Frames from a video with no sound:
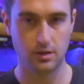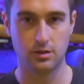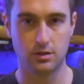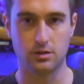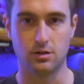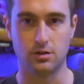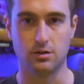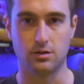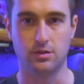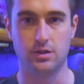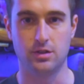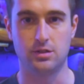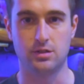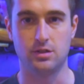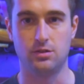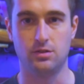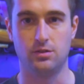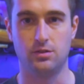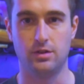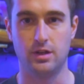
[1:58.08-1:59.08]
turn this
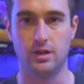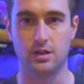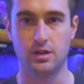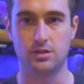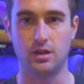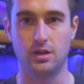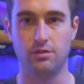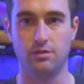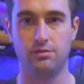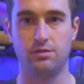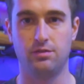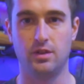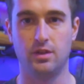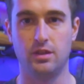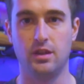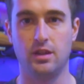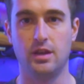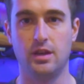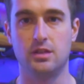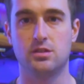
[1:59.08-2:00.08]
in on, and it's like a
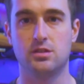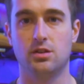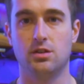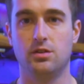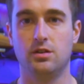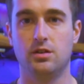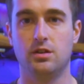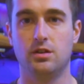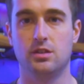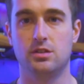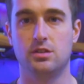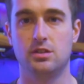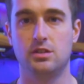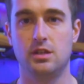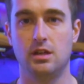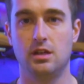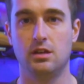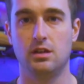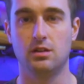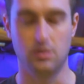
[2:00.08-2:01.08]
floodlight, so you can
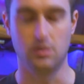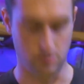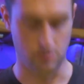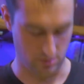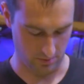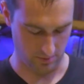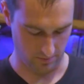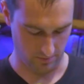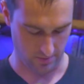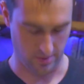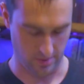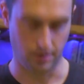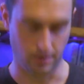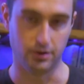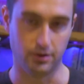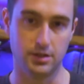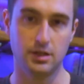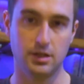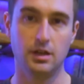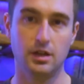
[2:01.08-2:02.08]
see all around